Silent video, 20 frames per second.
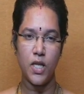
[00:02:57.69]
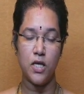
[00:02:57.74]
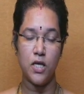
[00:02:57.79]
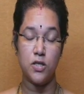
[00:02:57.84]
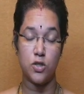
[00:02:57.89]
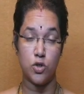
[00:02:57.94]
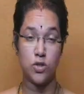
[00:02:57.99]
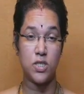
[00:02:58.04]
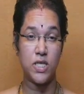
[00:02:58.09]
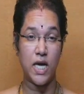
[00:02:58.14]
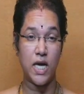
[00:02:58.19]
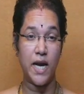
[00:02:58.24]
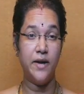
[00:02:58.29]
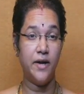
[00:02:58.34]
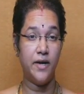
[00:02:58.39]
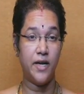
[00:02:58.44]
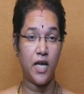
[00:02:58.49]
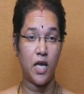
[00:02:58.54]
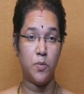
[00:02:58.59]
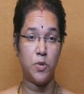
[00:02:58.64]
So
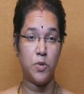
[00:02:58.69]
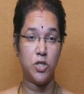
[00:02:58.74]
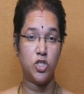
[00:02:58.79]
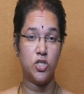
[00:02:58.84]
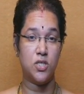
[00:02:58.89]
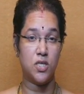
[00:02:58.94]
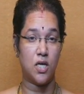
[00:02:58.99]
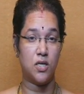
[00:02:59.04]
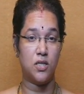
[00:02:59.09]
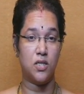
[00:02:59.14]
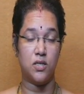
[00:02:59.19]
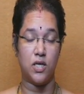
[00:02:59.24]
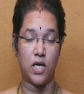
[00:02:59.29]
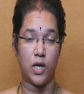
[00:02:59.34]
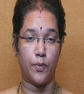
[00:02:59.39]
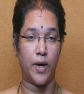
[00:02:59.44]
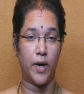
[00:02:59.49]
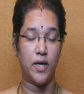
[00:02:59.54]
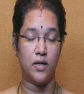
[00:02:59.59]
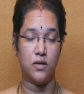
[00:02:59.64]
standard dimensions are
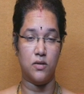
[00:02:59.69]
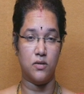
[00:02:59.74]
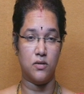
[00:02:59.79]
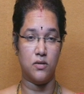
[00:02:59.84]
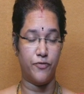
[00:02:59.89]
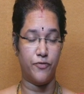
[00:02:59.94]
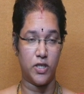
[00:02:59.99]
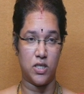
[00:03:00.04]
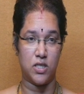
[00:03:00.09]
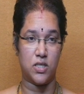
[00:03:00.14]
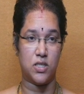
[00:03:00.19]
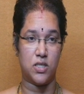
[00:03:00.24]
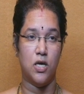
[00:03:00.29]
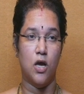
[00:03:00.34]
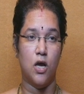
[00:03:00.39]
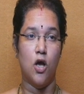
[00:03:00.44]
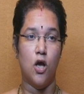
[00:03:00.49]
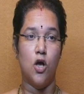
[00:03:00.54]
required for this.